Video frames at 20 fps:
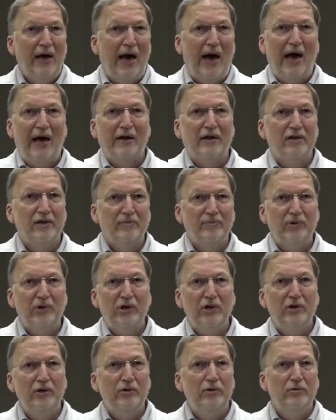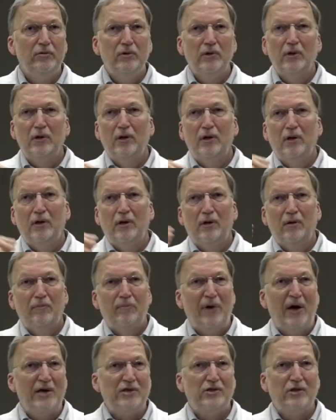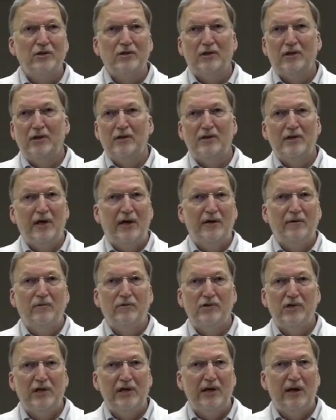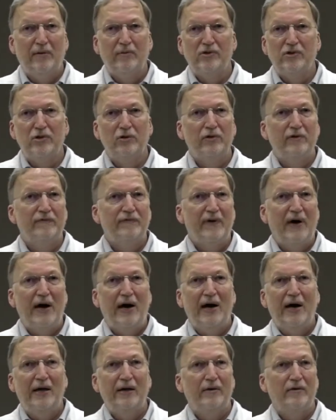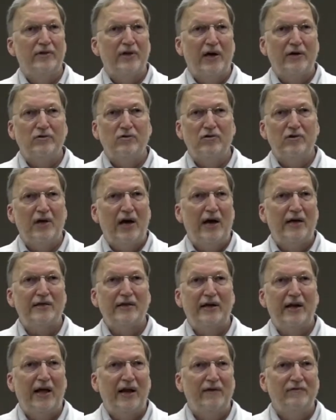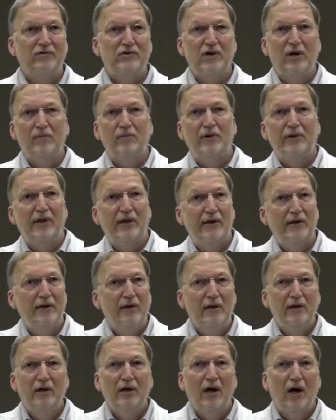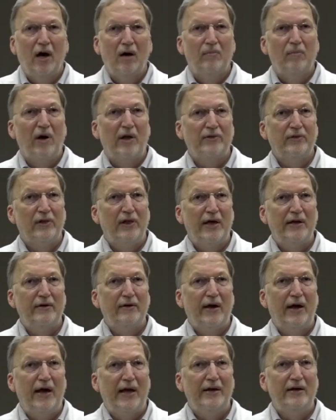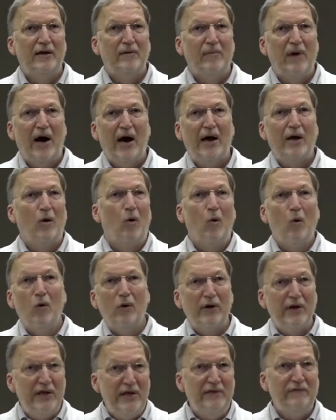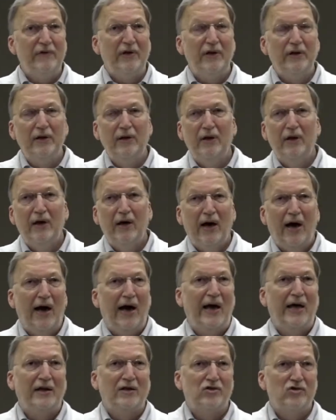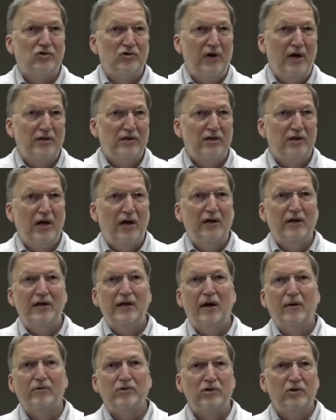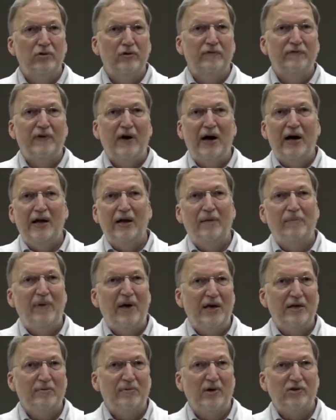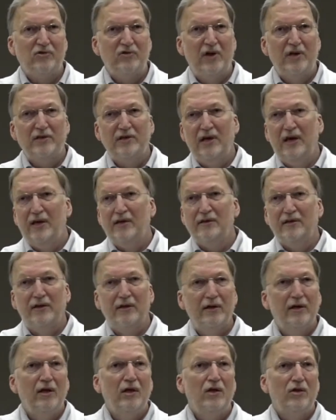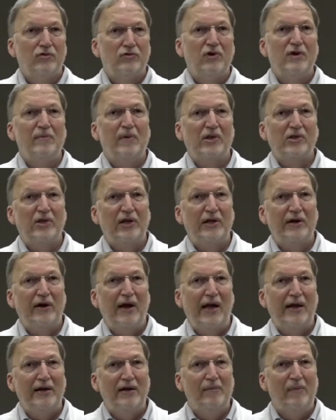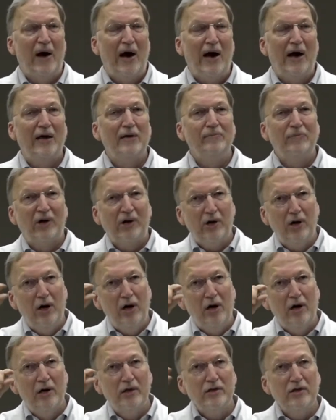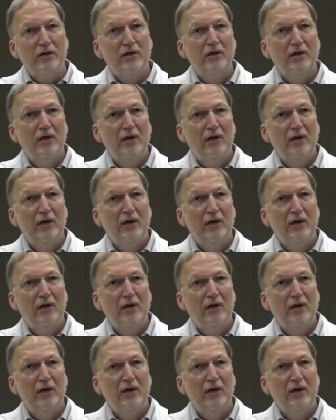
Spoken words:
out of the blue, patients can say, well, gee, I was doing fine, I was exercising, not having trouble, and then a month later I had an MI, or even I had a stress study, I was doing fine, I passed my stress test, and 3 months later I had an MI, because